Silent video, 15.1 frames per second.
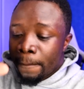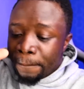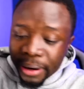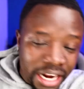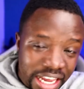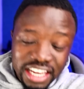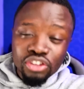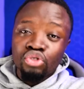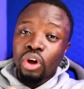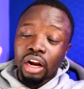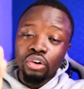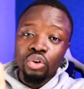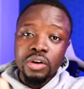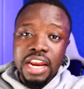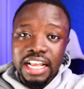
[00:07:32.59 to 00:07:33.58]
Please
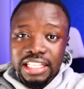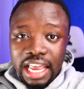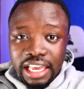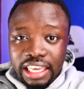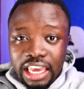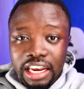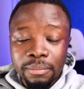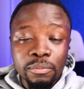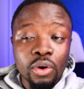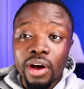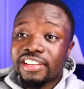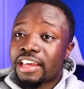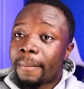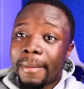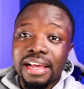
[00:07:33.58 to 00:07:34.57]
don't do that again.
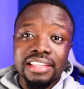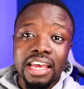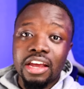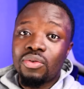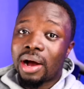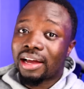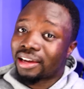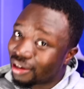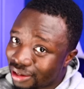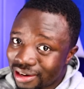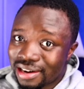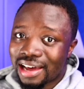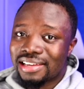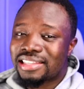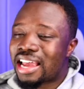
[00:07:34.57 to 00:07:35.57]
Because I pass, you are killing
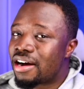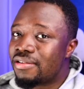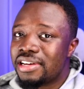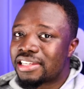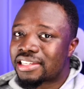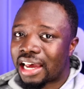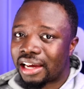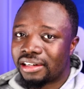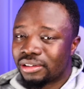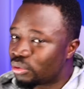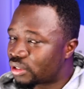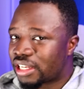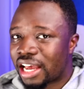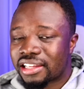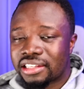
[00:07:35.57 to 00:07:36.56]
us down inside.
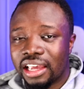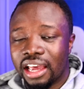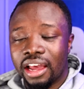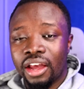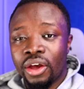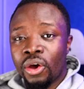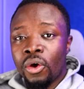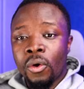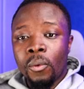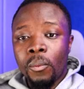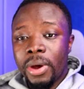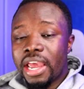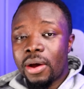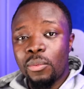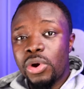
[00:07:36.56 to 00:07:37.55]
What you say?
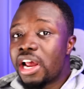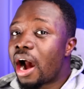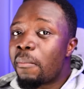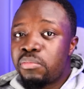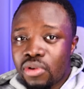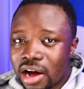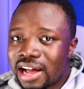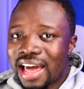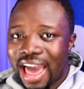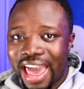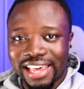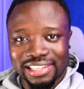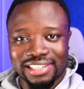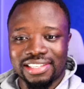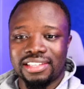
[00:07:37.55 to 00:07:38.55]
We are broke
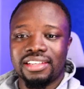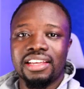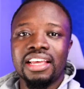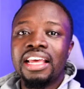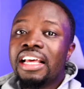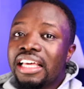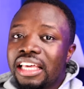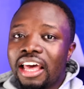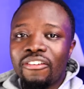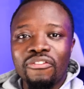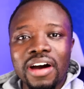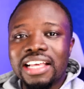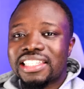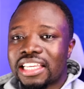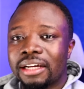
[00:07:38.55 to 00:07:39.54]
guys. Give
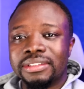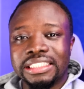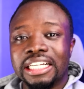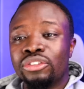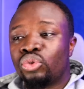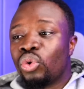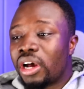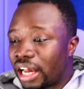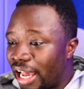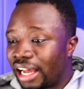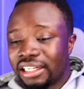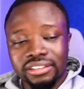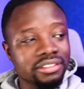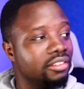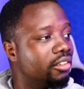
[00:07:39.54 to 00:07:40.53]
us something to
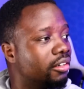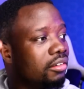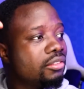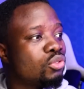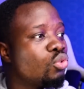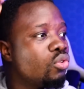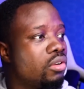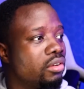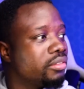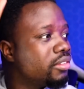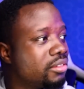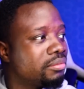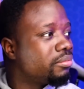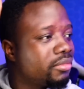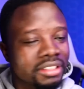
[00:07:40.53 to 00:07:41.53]
help, you know, to
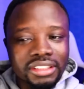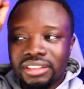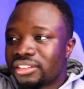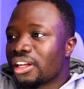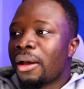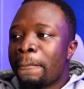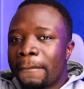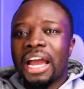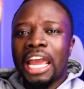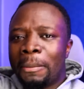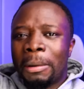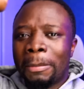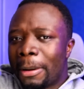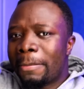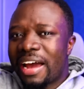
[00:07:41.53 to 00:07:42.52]
my
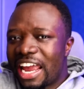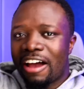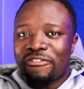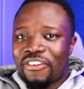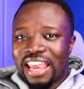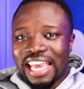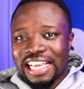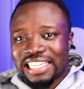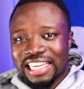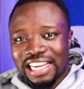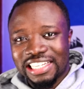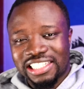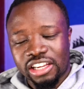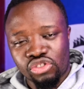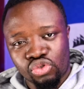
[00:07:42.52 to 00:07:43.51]
baby, my fire
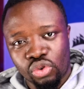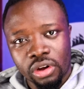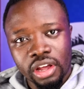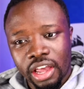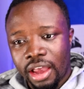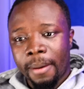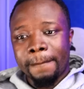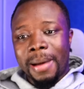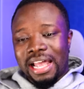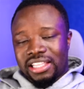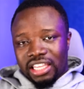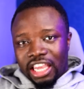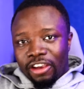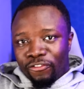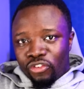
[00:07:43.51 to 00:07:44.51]
church.
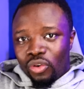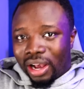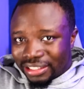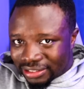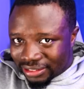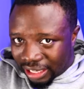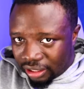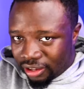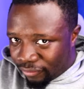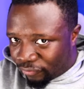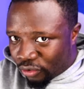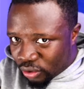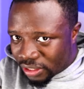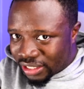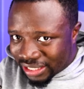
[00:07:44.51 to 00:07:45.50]
But
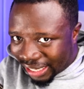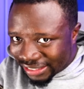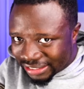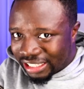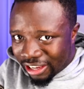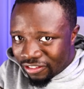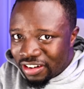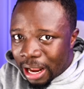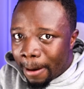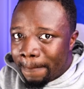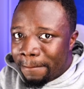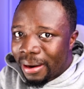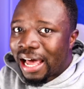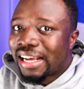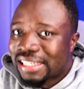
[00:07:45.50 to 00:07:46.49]
if you start giving
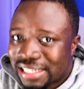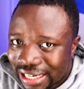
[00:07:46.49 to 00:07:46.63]
out blank